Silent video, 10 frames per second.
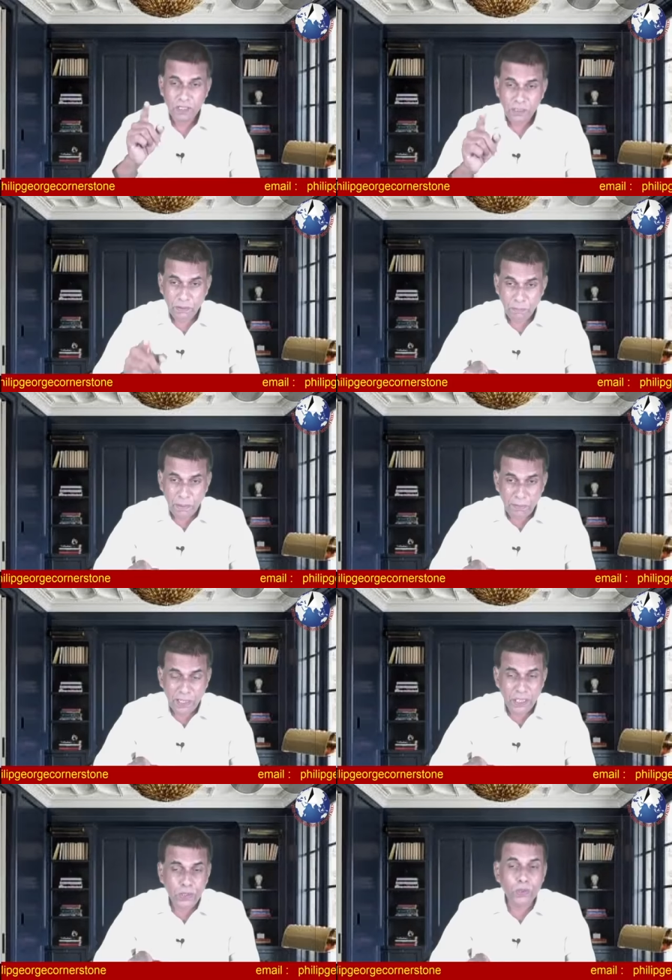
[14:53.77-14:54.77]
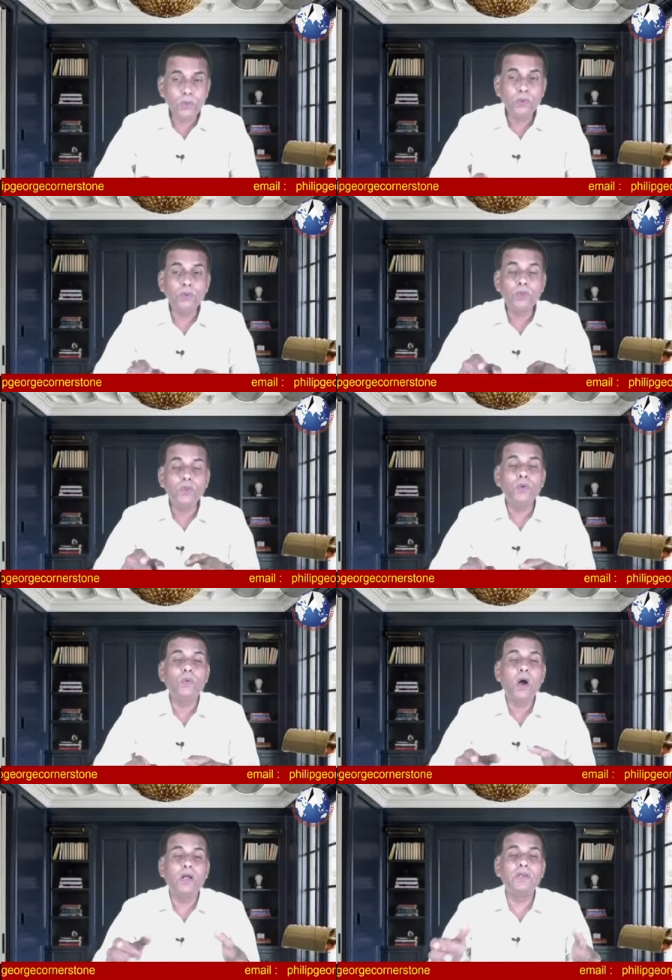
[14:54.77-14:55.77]
maybe you, you
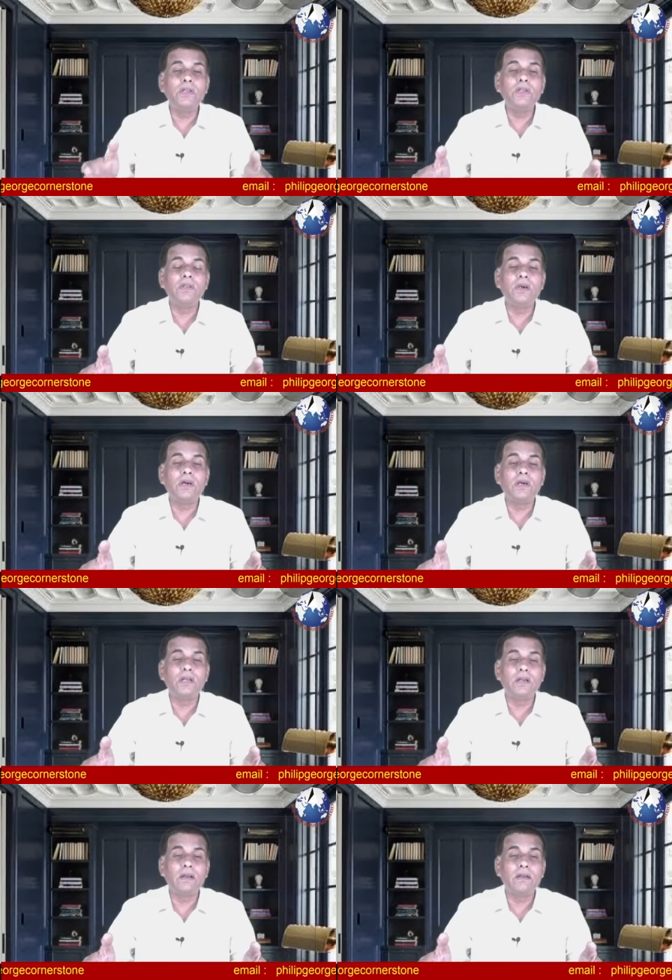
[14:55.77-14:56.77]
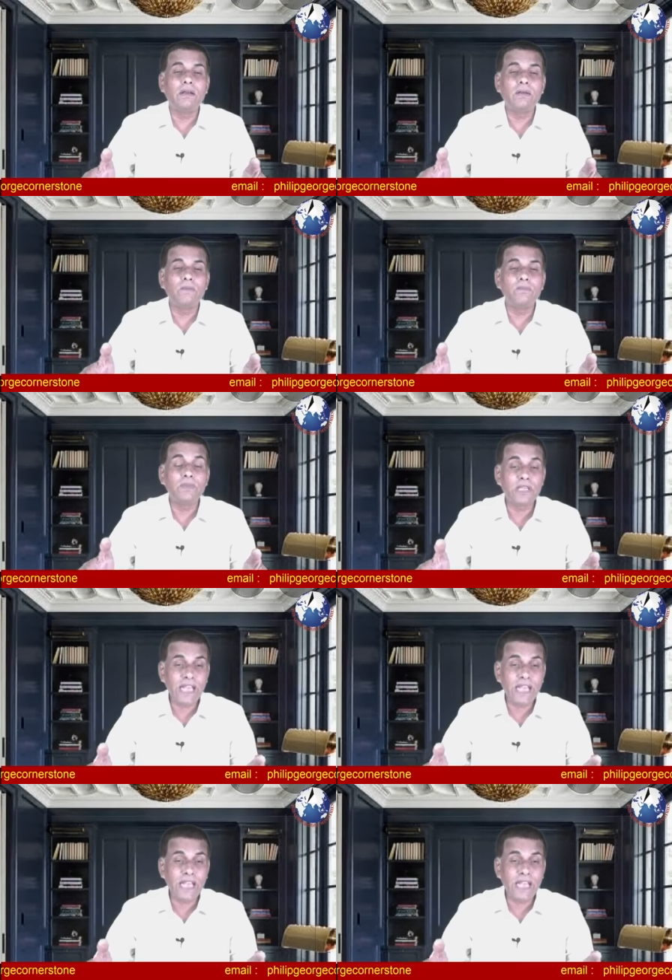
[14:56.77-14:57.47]
want your um,